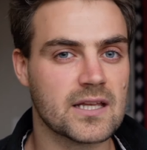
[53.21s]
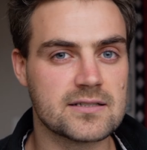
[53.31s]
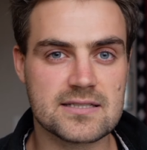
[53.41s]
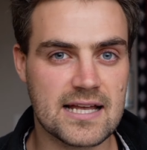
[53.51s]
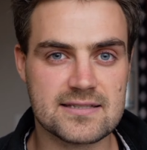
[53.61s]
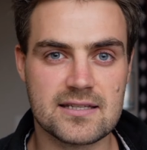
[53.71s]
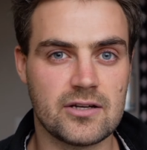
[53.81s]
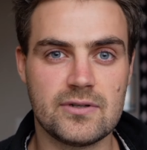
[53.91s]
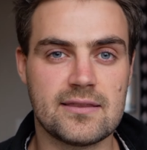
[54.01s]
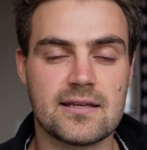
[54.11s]
Because that's the
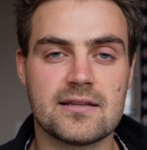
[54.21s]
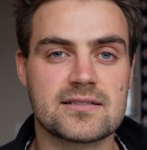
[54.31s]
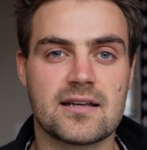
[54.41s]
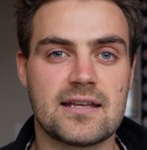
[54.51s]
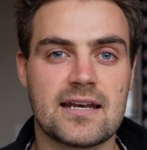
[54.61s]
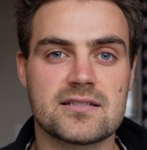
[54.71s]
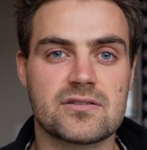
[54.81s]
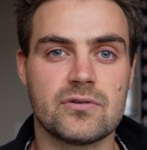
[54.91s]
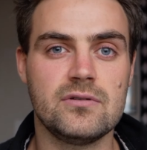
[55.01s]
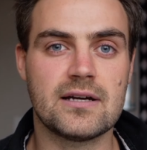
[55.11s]
only thing that's going to get us
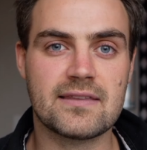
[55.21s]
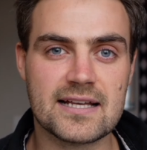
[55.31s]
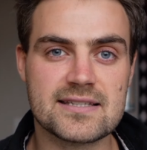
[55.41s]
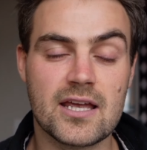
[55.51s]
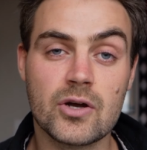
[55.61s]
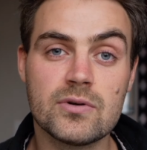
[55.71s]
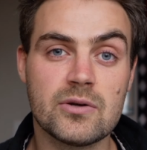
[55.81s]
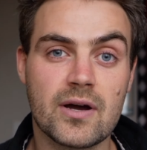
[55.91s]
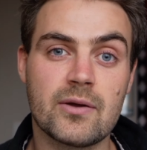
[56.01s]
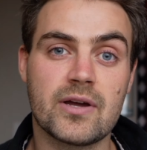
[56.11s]
through, and that's the
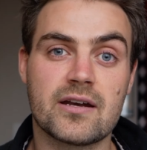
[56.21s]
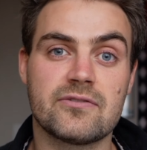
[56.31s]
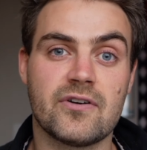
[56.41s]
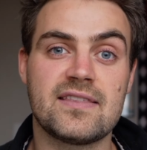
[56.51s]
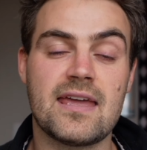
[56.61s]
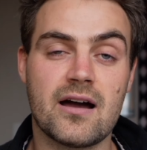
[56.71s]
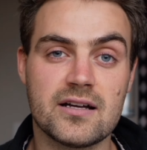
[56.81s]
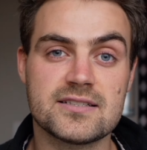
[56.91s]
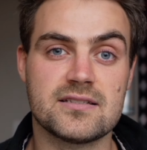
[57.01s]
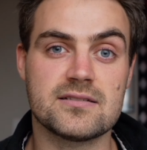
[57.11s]
only way we're going to find the
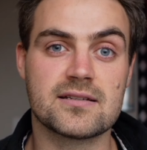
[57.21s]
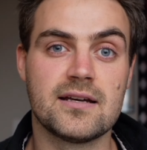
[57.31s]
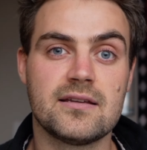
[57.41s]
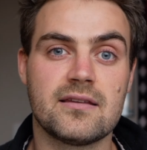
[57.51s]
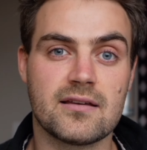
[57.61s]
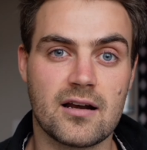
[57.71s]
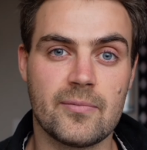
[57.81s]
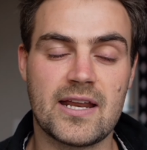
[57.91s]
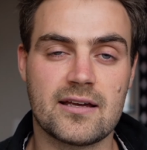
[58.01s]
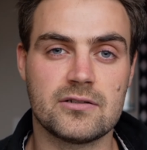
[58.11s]
answers that the
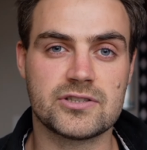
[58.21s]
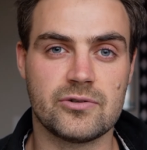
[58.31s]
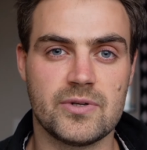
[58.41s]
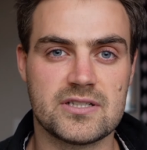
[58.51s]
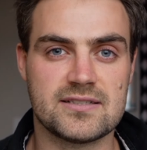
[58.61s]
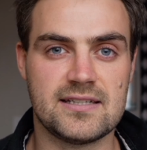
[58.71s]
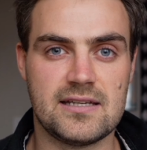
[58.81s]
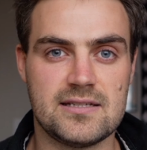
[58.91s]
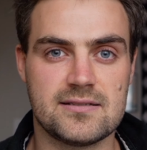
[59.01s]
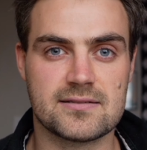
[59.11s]
climate ecological emergency
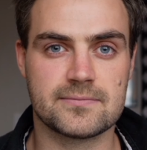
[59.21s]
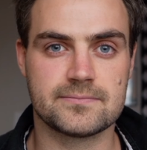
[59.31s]
needs.